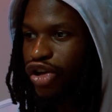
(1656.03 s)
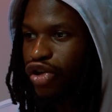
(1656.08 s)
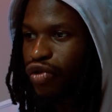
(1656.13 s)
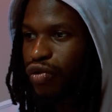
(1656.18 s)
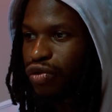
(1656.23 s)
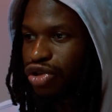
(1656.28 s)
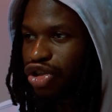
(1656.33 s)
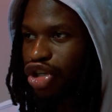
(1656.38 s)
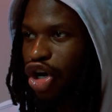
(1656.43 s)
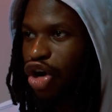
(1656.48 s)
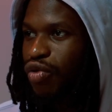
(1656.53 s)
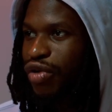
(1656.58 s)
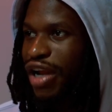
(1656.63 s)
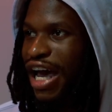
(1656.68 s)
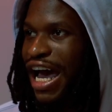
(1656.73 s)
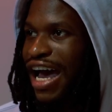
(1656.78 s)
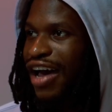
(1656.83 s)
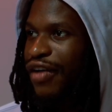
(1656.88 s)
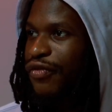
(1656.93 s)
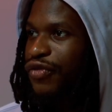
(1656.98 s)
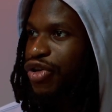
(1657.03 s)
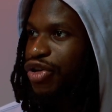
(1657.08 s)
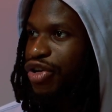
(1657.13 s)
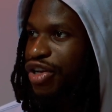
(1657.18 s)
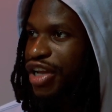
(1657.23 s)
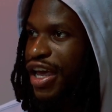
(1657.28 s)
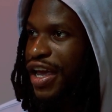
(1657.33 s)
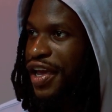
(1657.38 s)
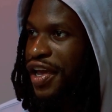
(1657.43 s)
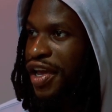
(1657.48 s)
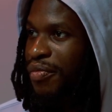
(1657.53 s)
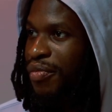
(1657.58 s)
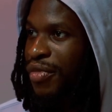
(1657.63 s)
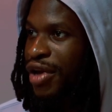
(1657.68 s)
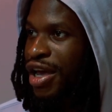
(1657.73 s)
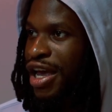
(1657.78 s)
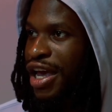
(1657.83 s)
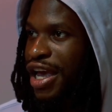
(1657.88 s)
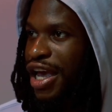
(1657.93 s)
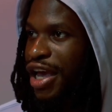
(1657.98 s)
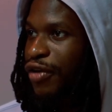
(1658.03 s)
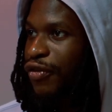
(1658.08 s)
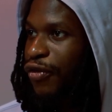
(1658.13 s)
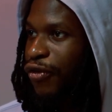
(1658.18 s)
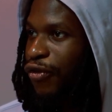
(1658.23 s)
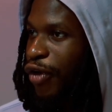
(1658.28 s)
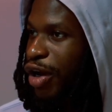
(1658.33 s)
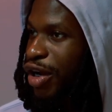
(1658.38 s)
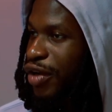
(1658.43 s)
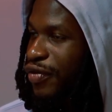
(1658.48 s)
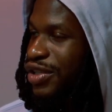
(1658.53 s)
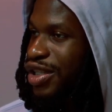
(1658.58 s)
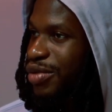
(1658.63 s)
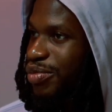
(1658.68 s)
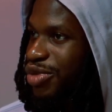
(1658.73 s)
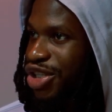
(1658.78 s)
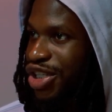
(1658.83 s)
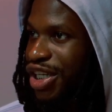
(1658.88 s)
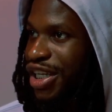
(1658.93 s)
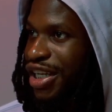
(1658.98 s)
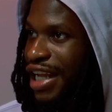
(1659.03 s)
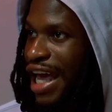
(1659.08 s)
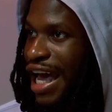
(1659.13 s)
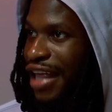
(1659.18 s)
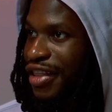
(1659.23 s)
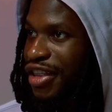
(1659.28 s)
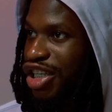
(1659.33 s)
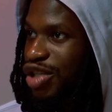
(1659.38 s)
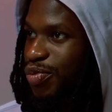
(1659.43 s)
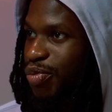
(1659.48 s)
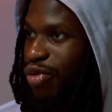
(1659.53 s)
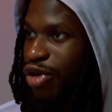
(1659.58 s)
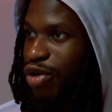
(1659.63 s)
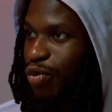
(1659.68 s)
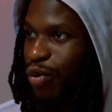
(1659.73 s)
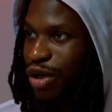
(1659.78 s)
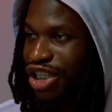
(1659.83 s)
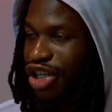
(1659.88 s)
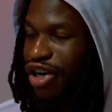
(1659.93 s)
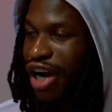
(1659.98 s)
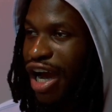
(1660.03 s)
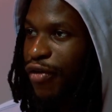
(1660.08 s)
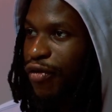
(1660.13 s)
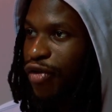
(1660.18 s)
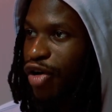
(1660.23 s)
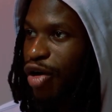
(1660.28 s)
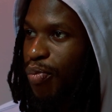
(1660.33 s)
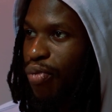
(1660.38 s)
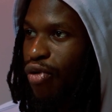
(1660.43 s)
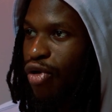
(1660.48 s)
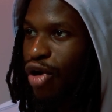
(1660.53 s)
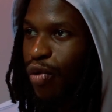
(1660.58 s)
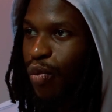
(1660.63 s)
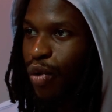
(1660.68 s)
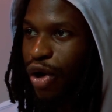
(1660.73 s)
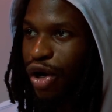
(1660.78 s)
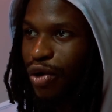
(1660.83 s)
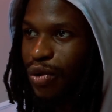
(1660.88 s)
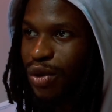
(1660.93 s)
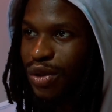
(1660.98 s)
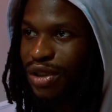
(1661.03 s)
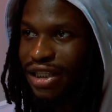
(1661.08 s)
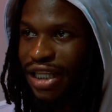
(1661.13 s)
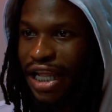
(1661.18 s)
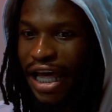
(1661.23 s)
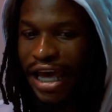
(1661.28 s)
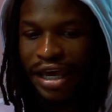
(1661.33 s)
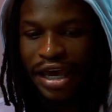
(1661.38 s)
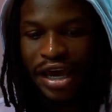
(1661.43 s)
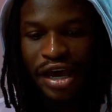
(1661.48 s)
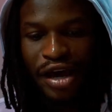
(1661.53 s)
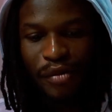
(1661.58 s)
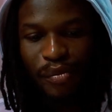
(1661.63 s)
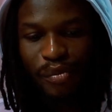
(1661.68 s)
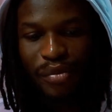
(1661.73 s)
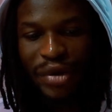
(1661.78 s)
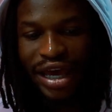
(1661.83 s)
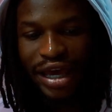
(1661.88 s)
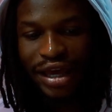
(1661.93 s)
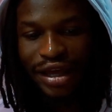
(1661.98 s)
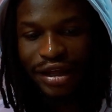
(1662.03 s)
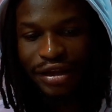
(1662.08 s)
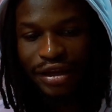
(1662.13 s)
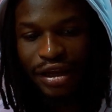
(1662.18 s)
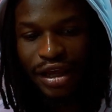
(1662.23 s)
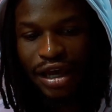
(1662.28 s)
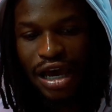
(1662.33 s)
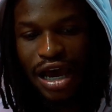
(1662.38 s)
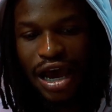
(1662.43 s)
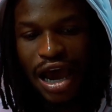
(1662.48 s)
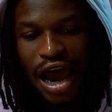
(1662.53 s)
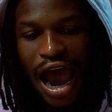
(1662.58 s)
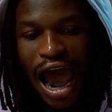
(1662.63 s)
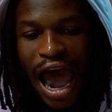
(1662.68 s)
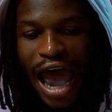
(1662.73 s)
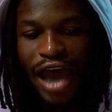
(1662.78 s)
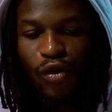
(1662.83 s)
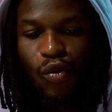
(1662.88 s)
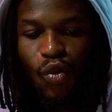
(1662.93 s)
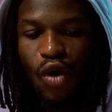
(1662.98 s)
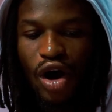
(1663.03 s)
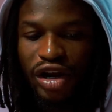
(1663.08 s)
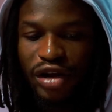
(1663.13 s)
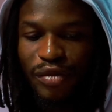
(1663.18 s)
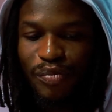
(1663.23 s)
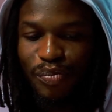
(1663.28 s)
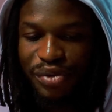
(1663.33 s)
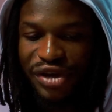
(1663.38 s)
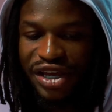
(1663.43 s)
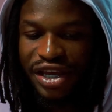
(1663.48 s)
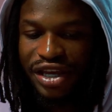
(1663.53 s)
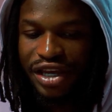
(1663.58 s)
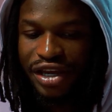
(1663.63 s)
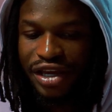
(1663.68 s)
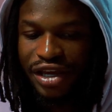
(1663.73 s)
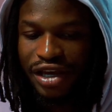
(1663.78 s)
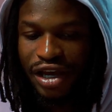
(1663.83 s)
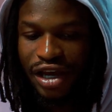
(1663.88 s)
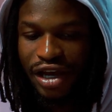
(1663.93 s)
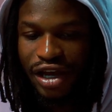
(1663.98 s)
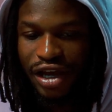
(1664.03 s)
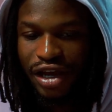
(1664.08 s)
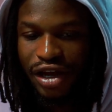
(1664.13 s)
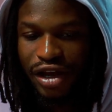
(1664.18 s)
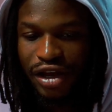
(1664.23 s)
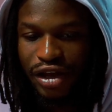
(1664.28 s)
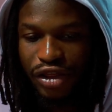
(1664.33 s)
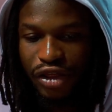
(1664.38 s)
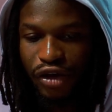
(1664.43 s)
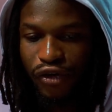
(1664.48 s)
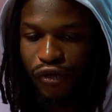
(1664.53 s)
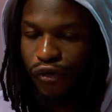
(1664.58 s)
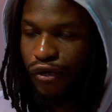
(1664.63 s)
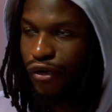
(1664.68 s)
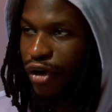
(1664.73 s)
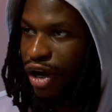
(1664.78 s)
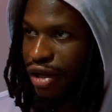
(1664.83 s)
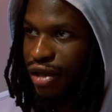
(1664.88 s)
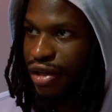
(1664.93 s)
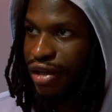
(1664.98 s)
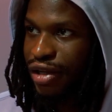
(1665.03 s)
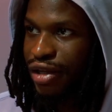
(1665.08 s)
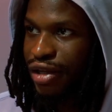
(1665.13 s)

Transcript: you don't have your name in front of some shit? And at this point, was there ever a point where it was like, man, I want to be the front?